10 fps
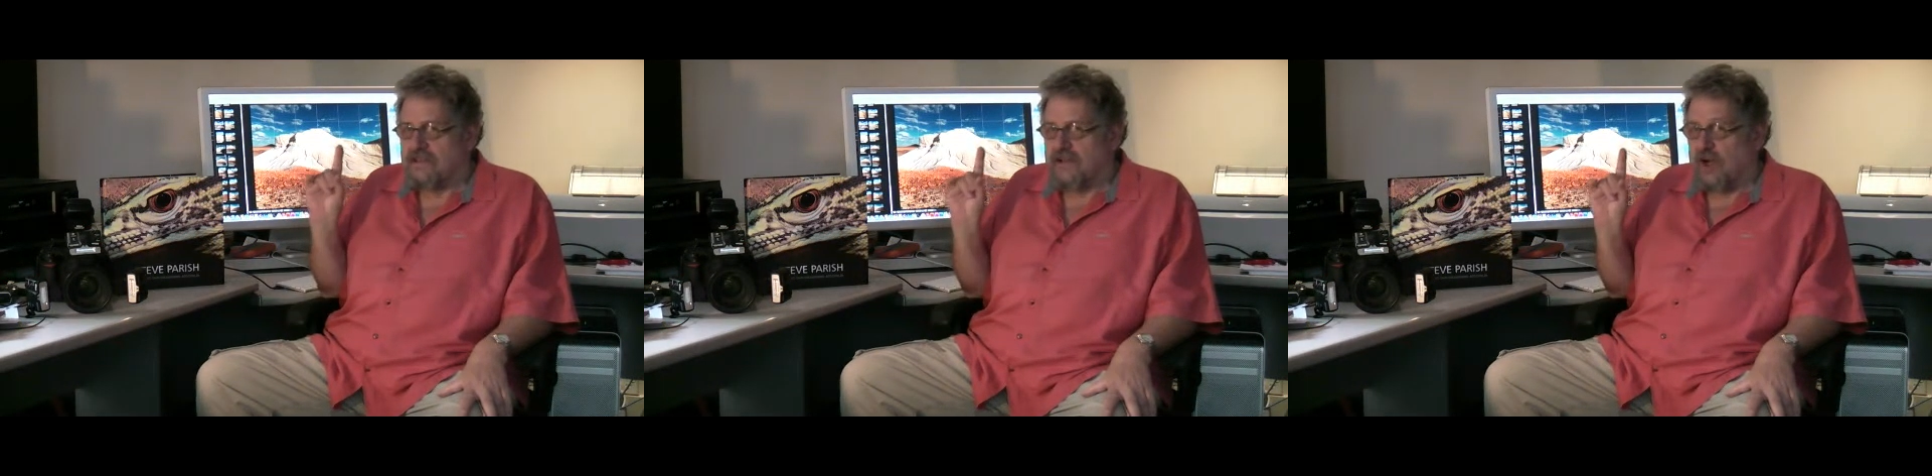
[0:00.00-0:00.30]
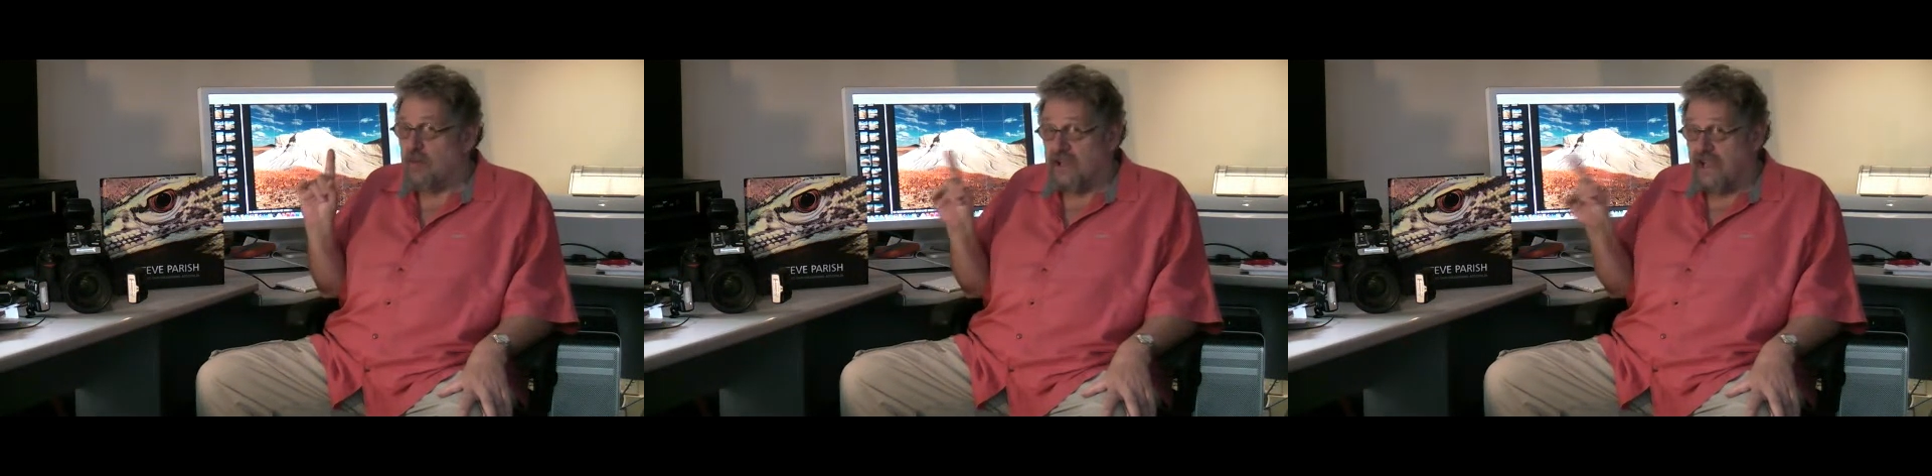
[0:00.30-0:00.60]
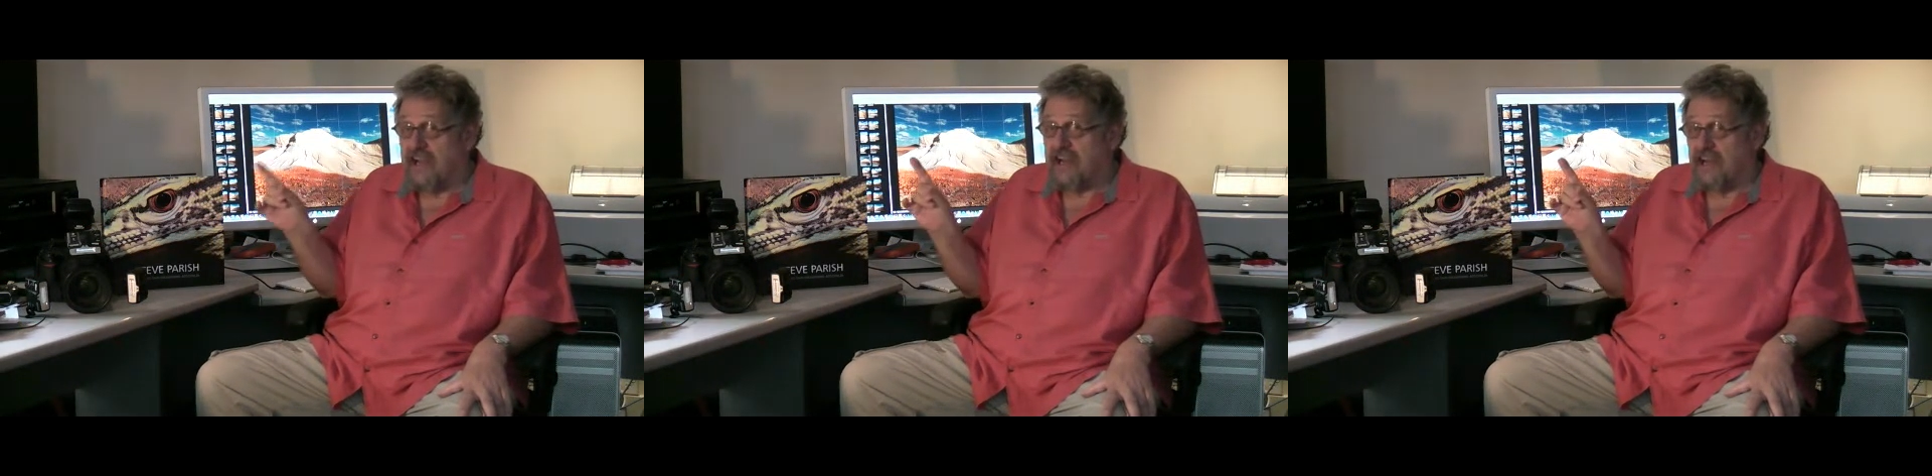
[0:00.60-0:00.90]
I'll be
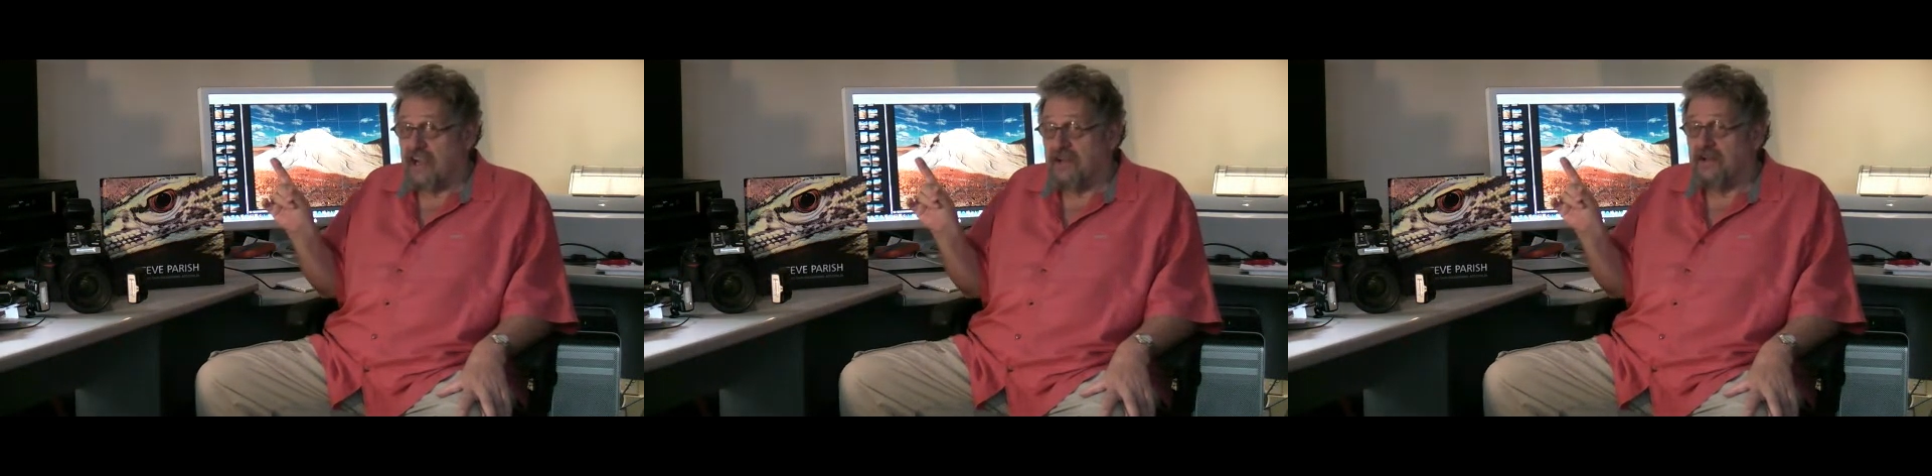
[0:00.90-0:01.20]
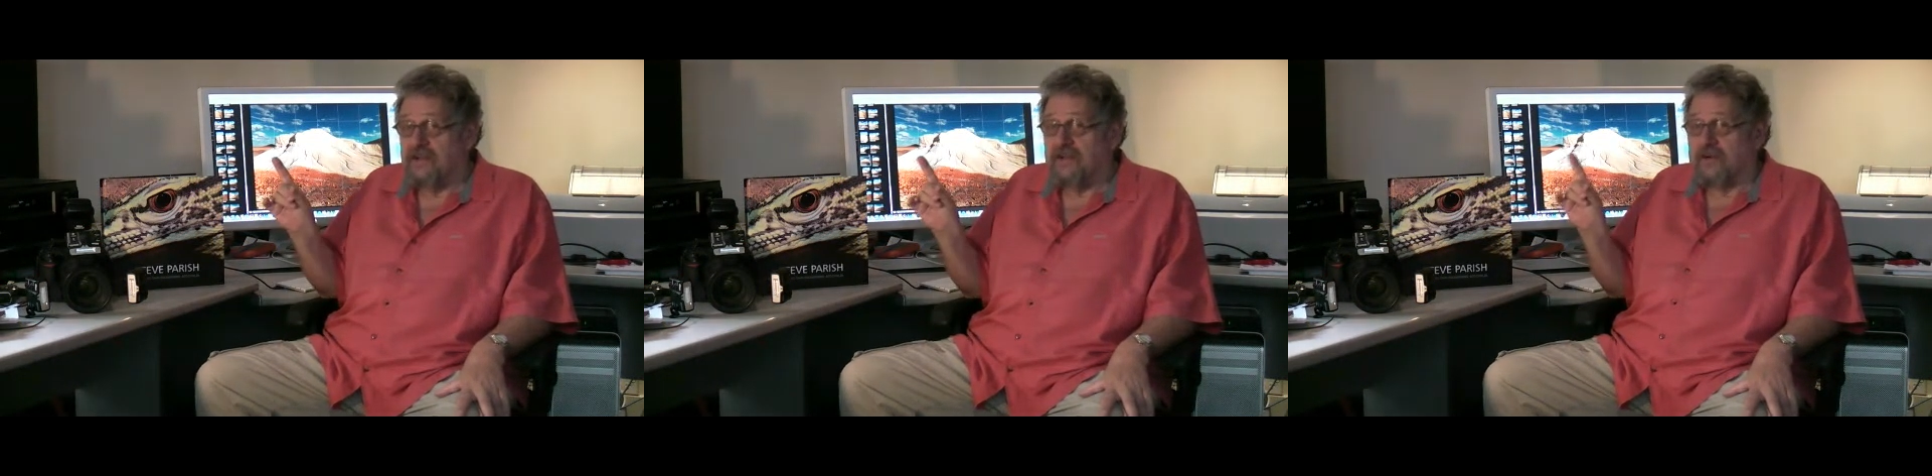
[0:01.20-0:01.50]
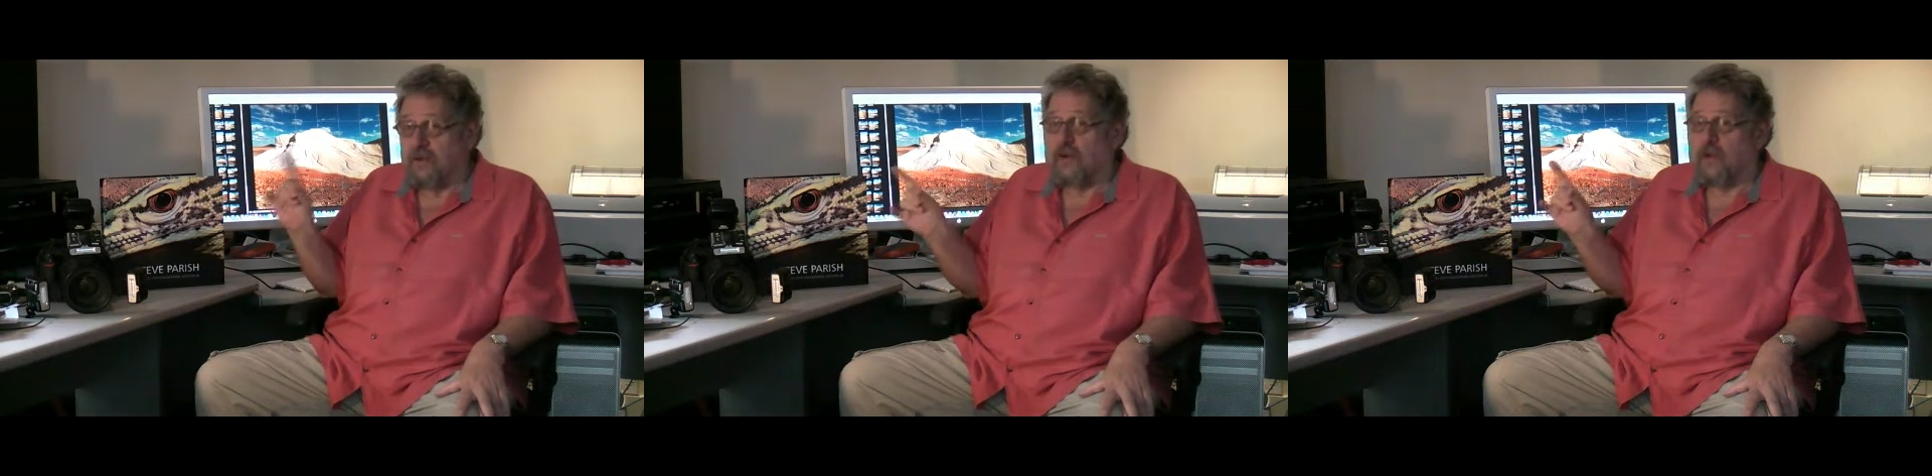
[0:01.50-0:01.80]
editing
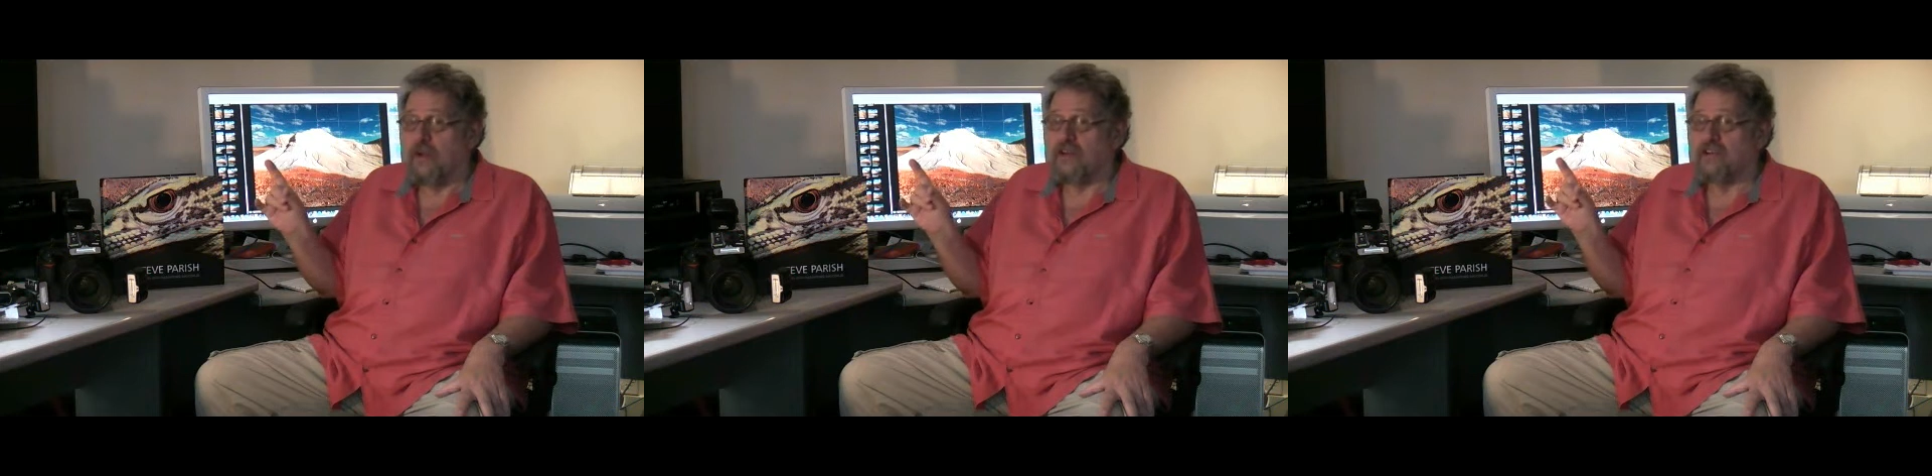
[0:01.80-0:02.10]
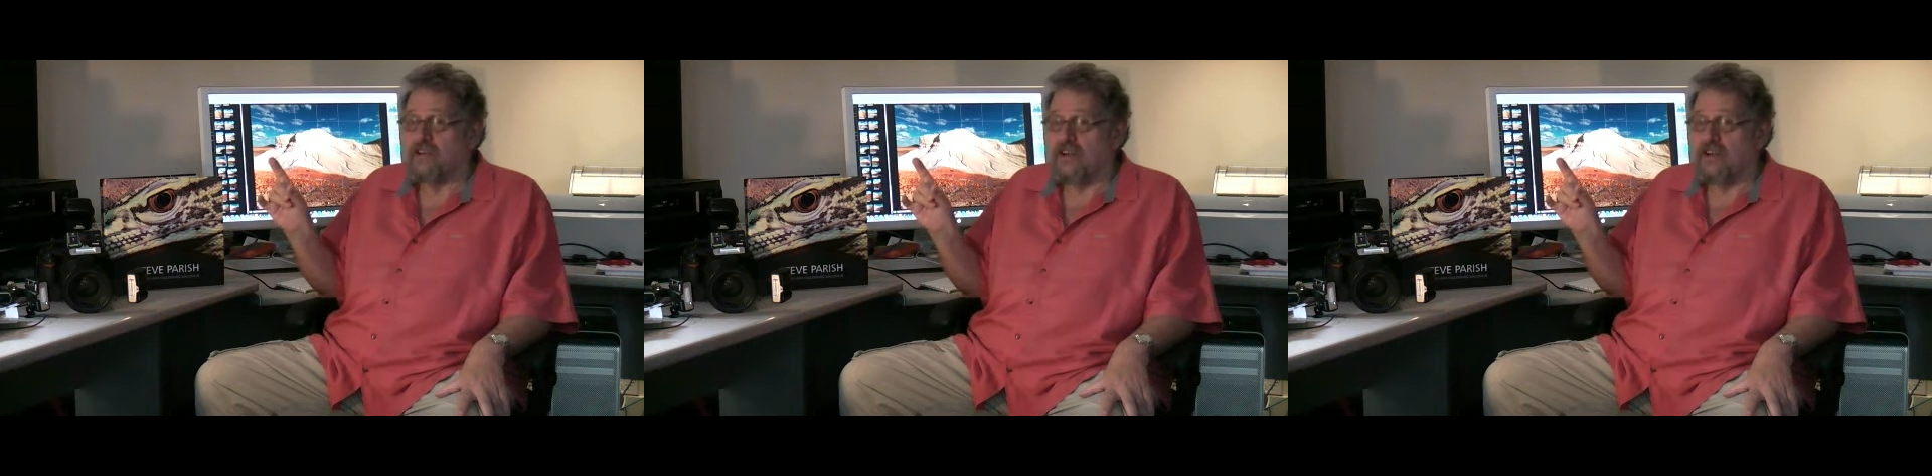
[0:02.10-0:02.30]
all the pictures